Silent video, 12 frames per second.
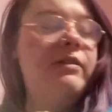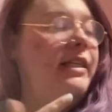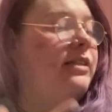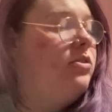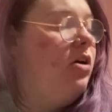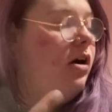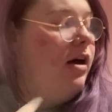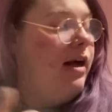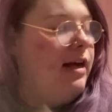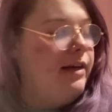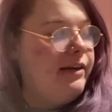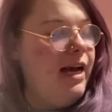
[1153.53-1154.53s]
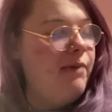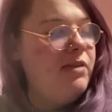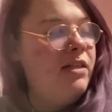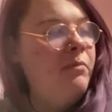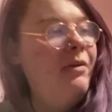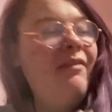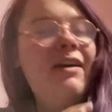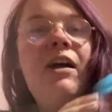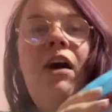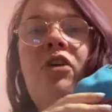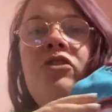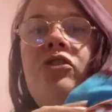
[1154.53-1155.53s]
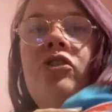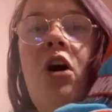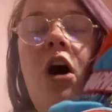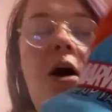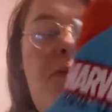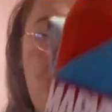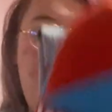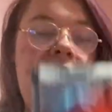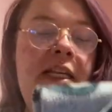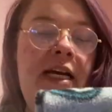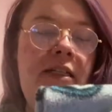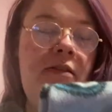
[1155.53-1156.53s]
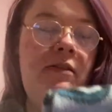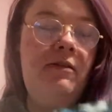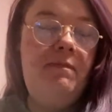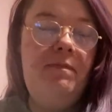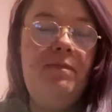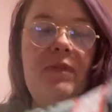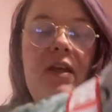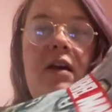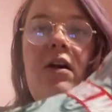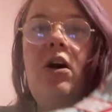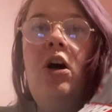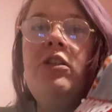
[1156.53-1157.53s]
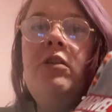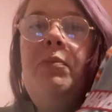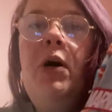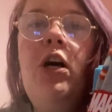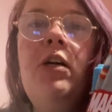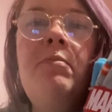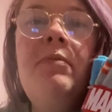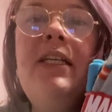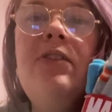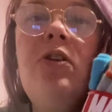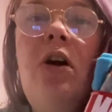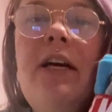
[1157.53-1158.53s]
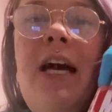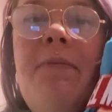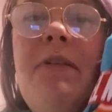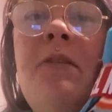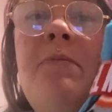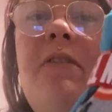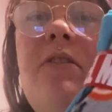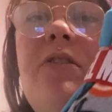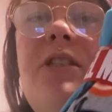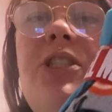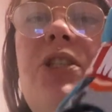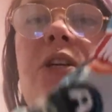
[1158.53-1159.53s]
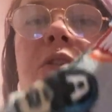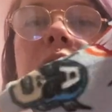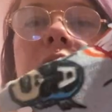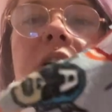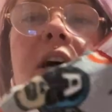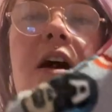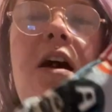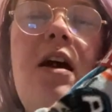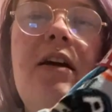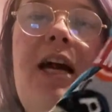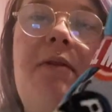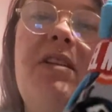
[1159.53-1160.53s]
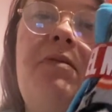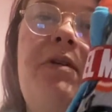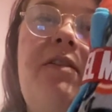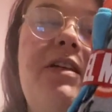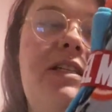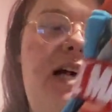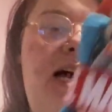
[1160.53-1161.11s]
These are Captain America on the top, and then on the bottom it's got Captain America's shield, Captain America's